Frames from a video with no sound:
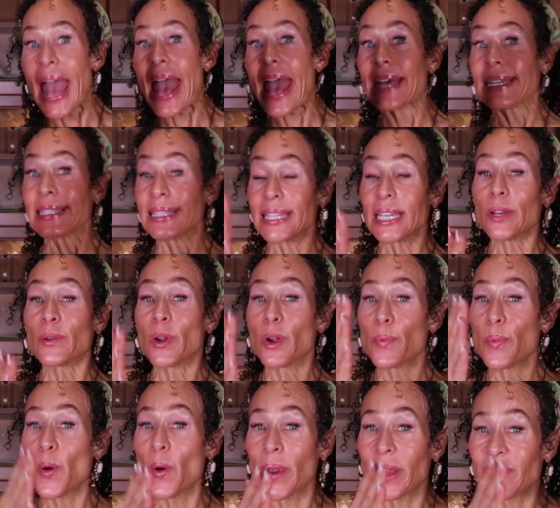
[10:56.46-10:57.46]
And
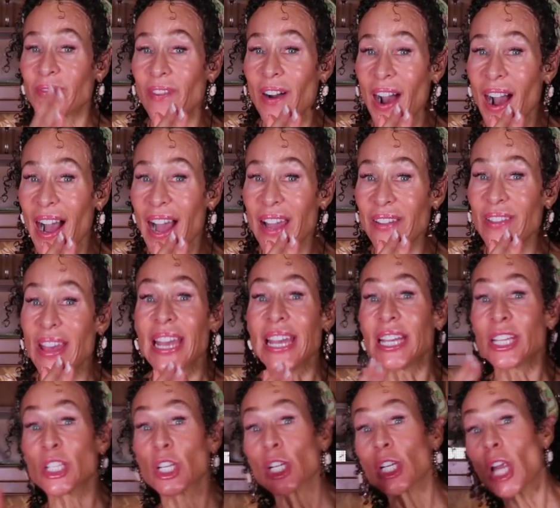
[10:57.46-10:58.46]
0.5
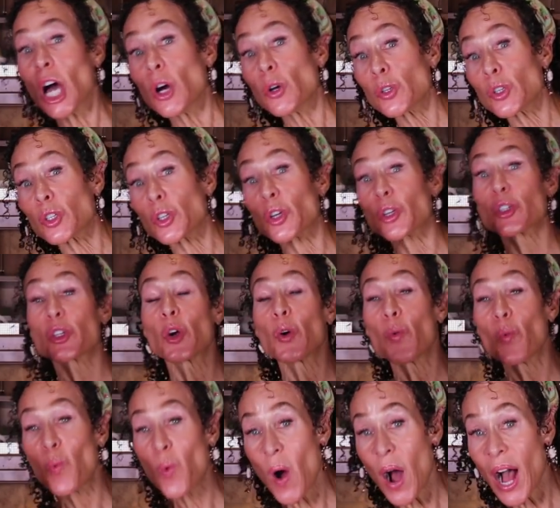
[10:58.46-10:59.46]
is closer to
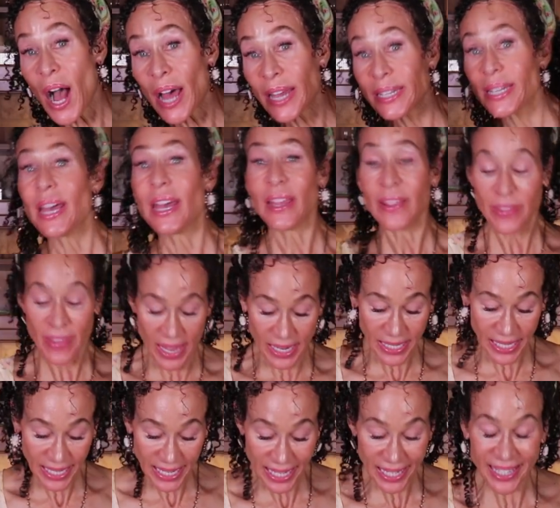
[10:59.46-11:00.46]
1
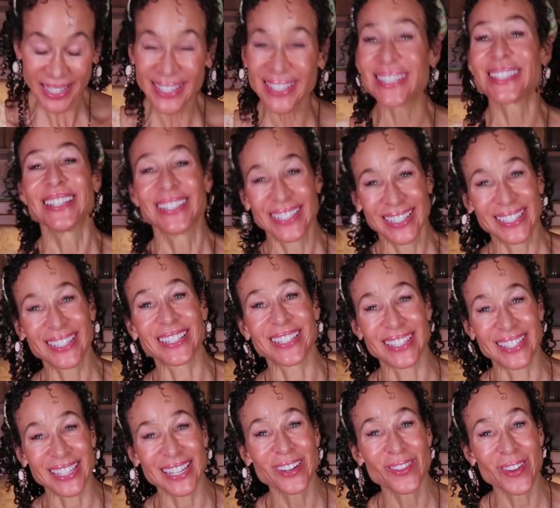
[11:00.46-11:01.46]
than it is to
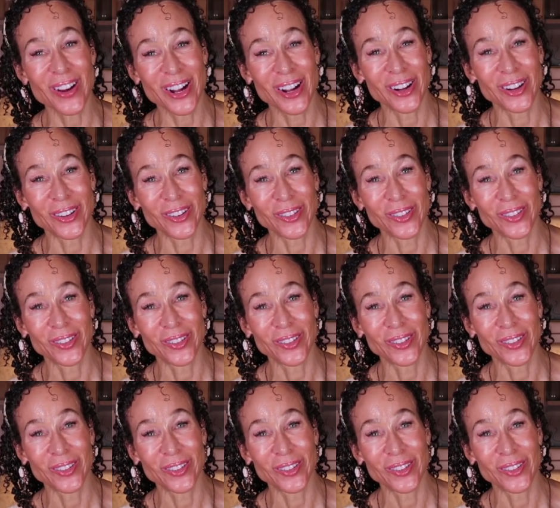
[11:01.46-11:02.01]
0.